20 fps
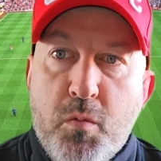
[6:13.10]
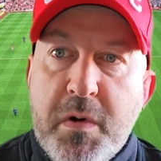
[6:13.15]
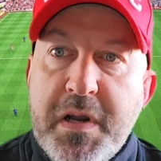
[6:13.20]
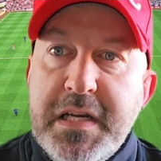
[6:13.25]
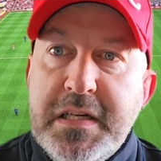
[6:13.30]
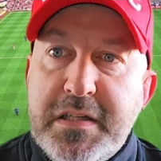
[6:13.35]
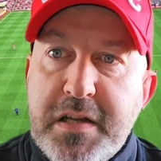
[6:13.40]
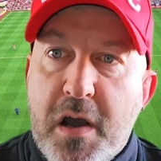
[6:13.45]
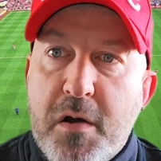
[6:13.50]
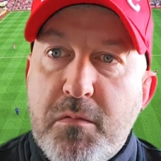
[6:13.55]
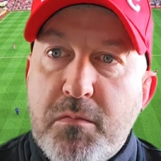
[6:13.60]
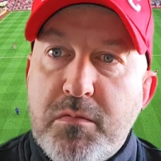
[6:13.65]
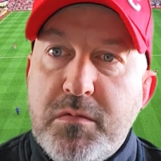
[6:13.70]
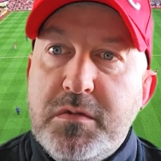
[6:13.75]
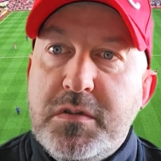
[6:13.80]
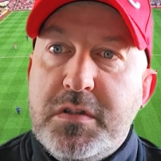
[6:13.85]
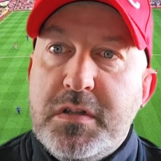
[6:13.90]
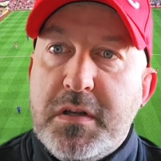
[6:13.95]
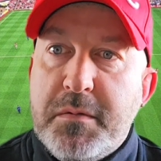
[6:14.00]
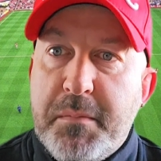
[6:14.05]
We
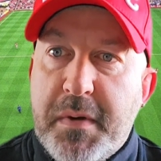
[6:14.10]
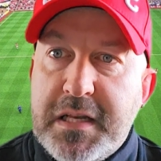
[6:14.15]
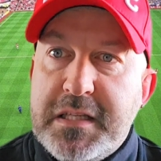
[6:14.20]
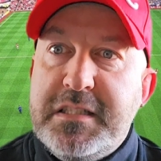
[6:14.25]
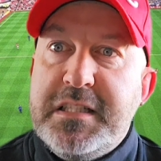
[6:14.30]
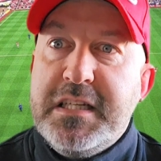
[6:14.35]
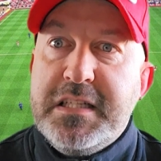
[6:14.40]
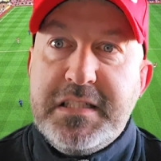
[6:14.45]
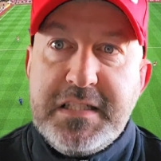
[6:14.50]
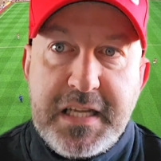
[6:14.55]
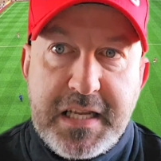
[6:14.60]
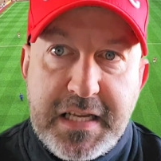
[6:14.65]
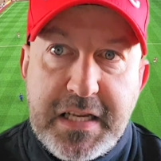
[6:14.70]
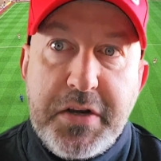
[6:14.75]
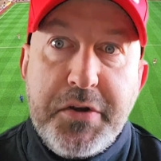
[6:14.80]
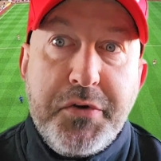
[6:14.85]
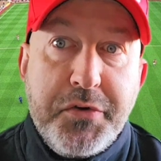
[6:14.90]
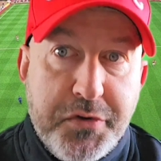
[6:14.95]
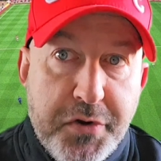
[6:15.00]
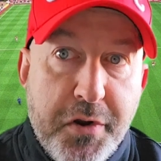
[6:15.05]
don't, Man
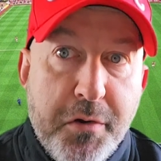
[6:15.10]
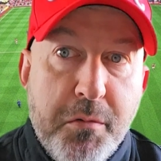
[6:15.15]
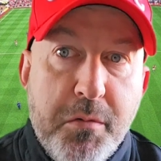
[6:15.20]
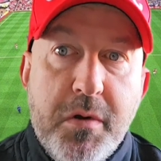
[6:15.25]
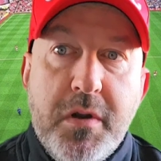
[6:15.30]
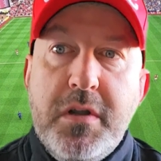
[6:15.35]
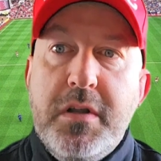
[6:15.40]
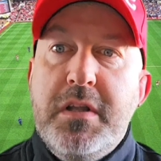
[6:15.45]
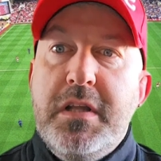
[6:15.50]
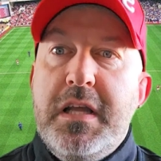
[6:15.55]
City do.